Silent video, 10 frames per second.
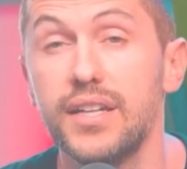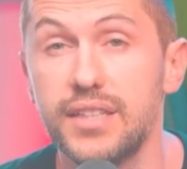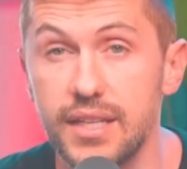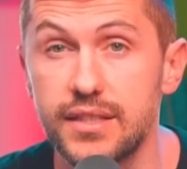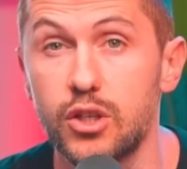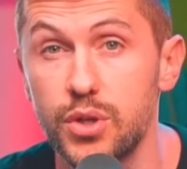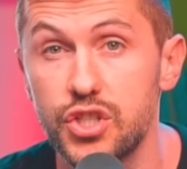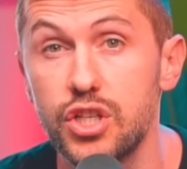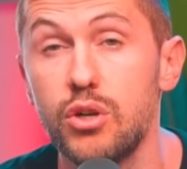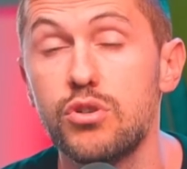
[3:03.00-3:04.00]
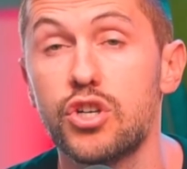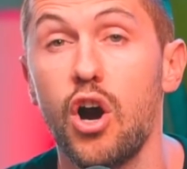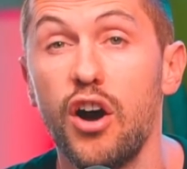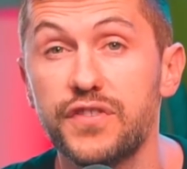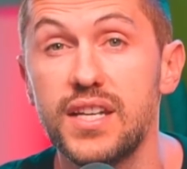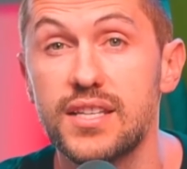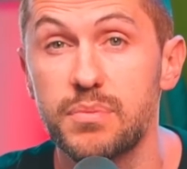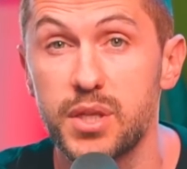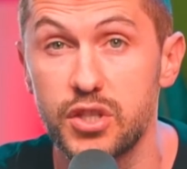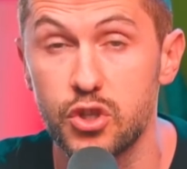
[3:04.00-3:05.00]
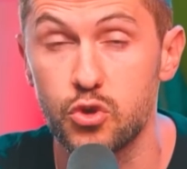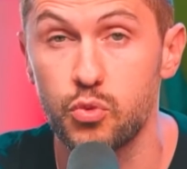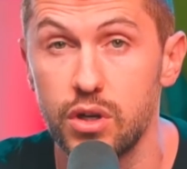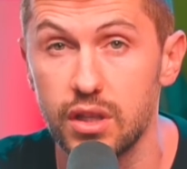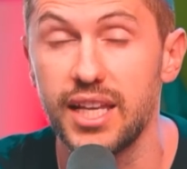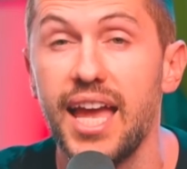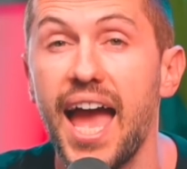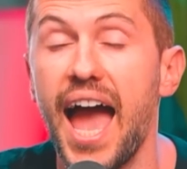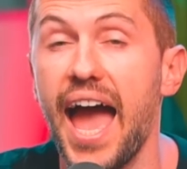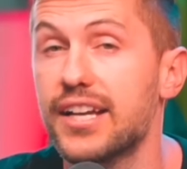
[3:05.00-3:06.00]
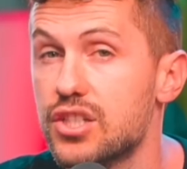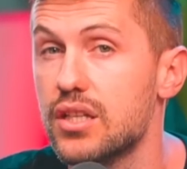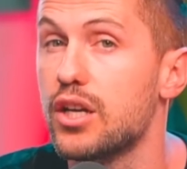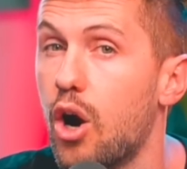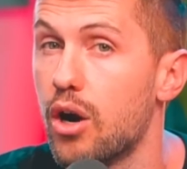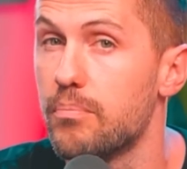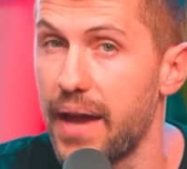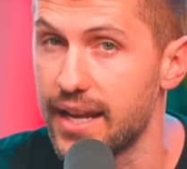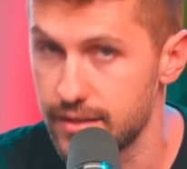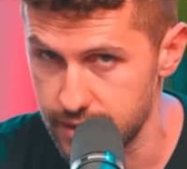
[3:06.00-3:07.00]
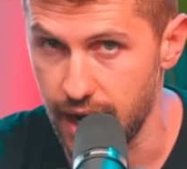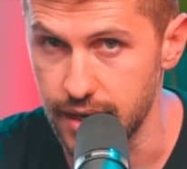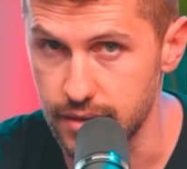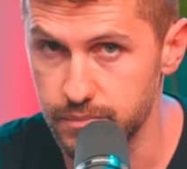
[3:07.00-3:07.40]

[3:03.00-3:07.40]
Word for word: things that Christian culture often dismisses as worldly actually aren't bad desires?